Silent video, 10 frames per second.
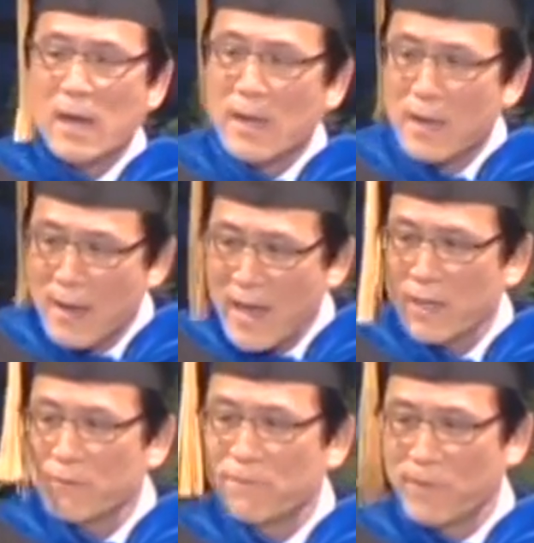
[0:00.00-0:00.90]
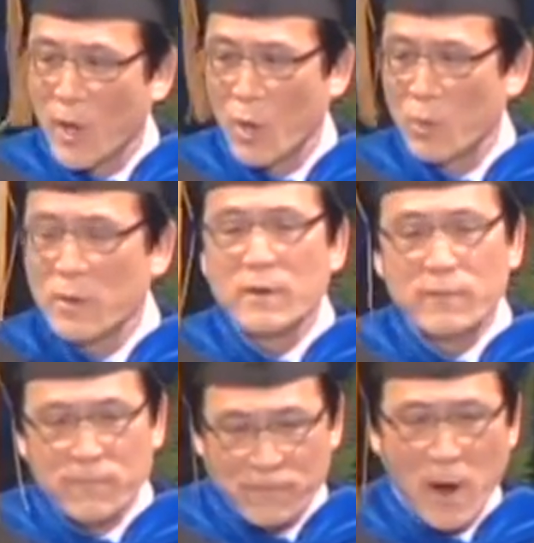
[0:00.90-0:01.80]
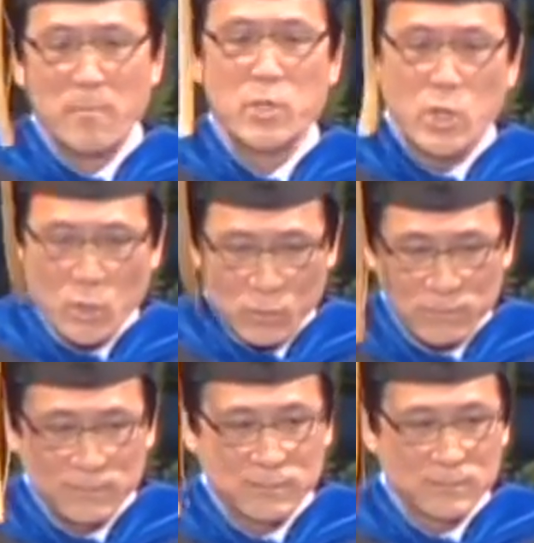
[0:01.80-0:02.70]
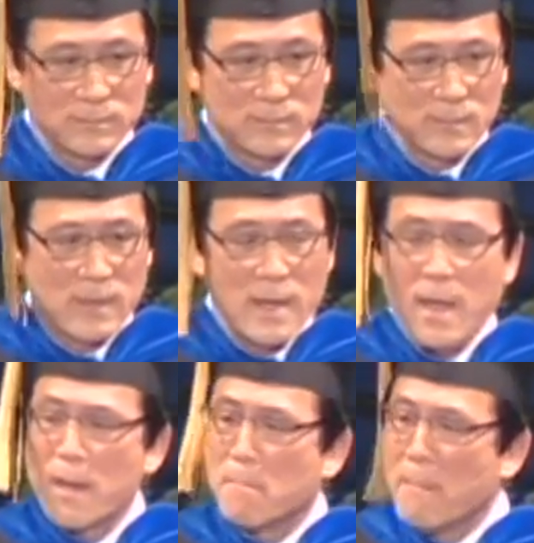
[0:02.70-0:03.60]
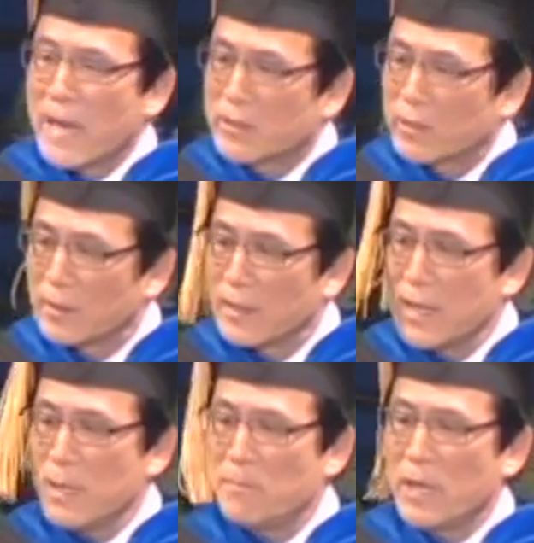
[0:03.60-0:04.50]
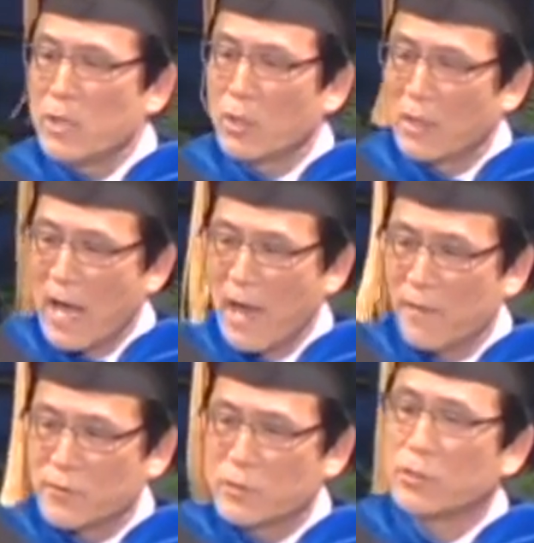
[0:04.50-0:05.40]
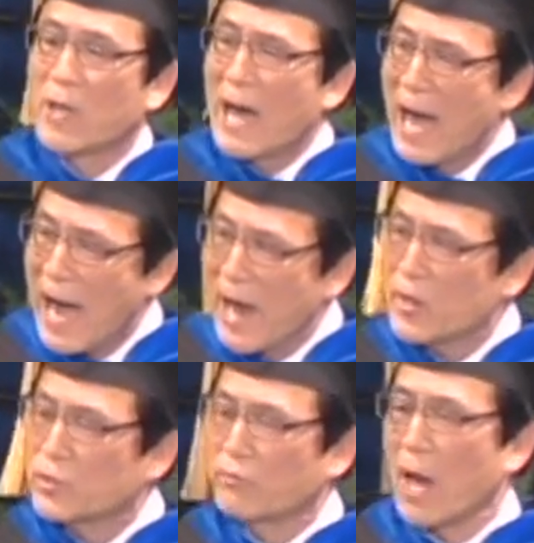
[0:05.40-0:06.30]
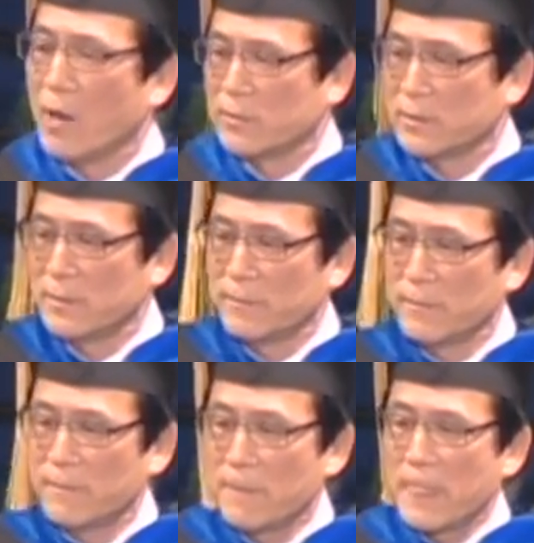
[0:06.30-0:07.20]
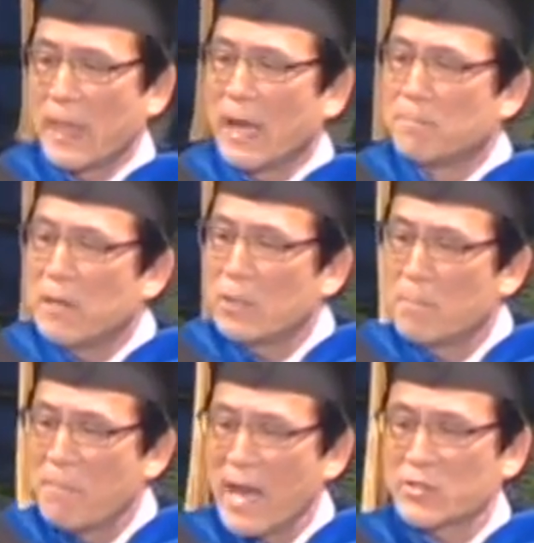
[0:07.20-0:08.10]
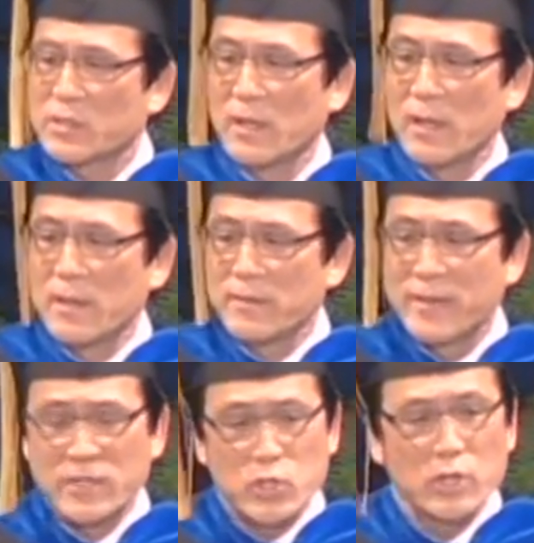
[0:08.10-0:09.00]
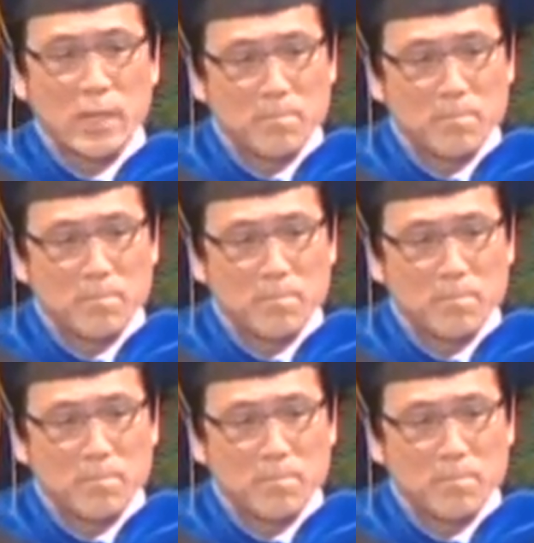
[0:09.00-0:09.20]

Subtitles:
let it flow from you. Make the leap in your lives to the highest ground and be the best that you can